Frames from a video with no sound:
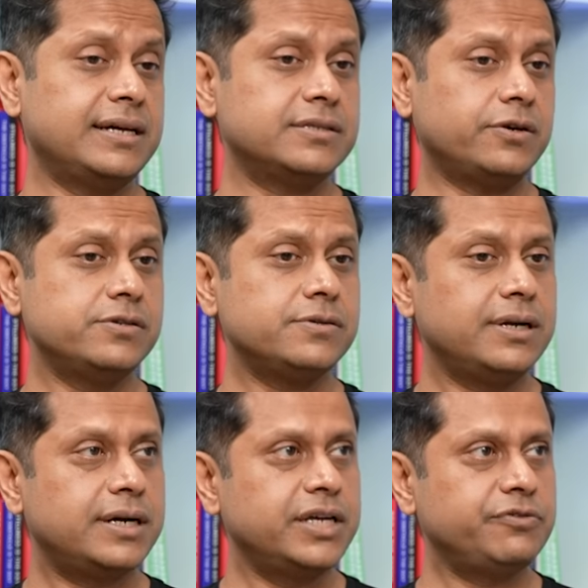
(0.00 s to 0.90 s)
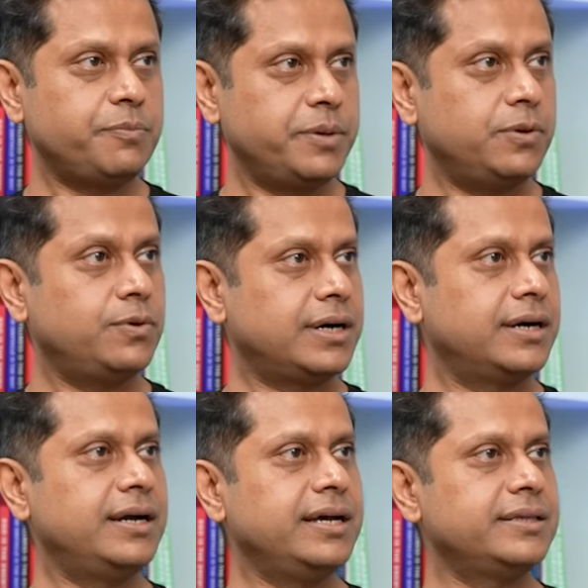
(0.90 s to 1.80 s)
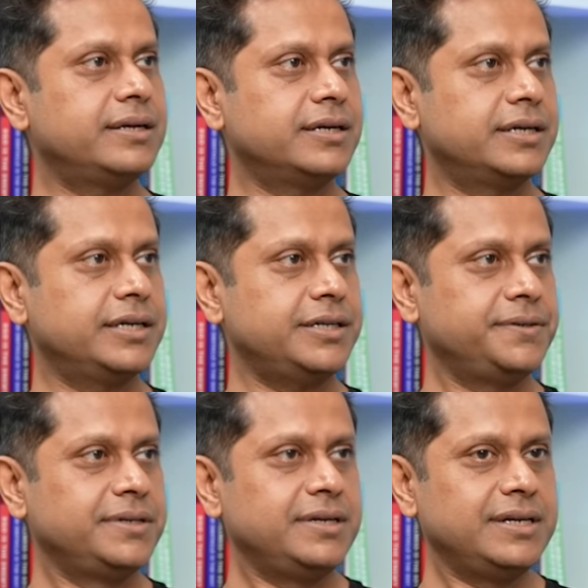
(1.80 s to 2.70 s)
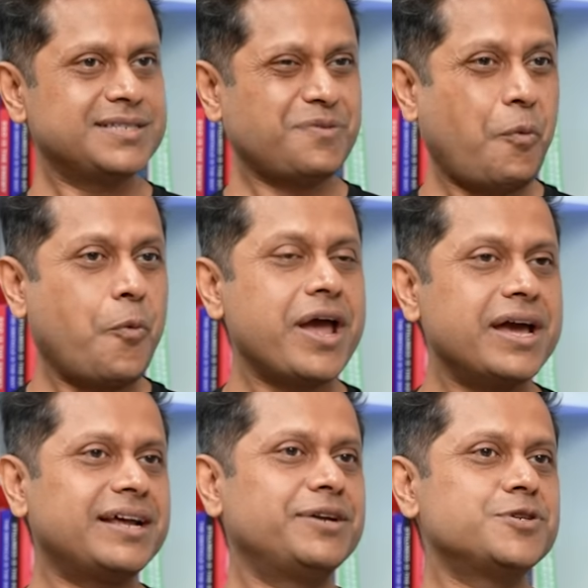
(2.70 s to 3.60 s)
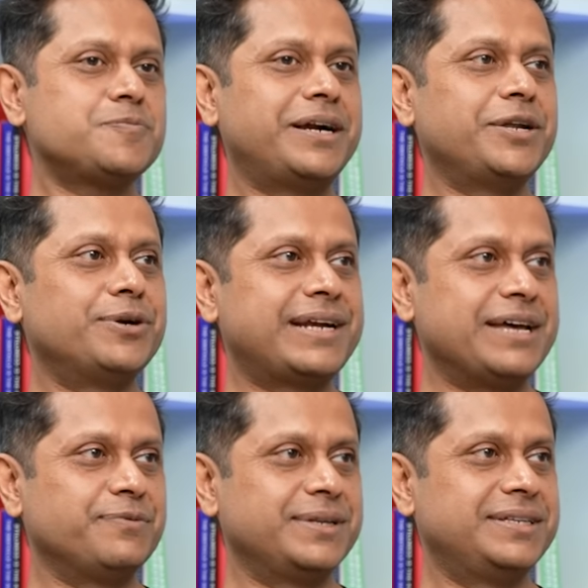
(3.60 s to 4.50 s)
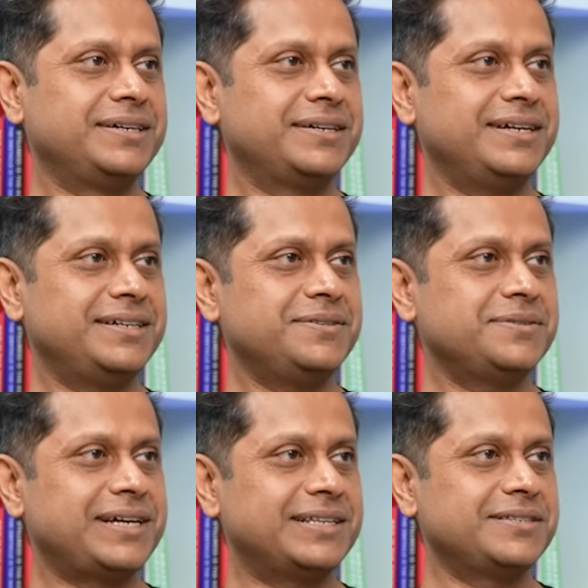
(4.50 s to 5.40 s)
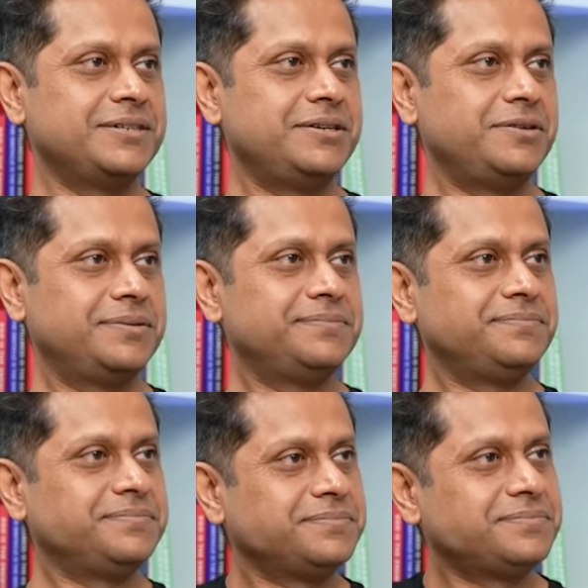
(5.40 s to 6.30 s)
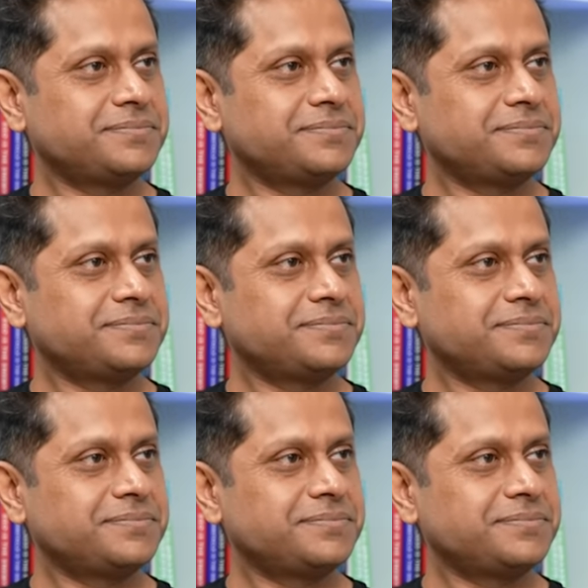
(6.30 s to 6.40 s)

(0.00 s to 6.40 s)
that's also learning for people who are early in their yep, career yep. is where are you spending your time with correct right it, correct. it